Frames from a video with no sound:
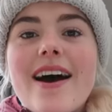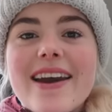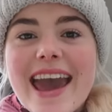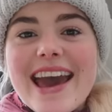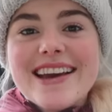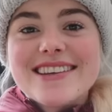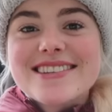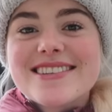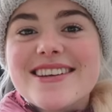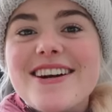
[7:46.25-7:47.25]
Okay,
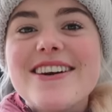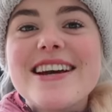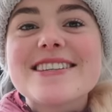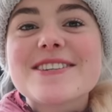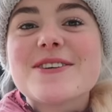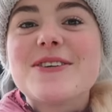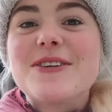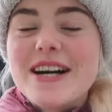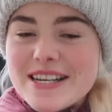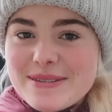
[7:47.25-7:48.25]
so it's
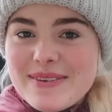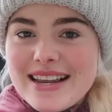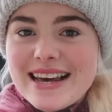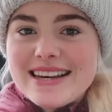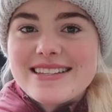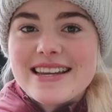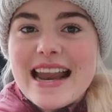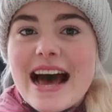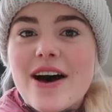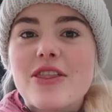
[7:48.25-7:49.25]
quite a bit later
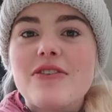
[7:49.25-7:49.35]
now.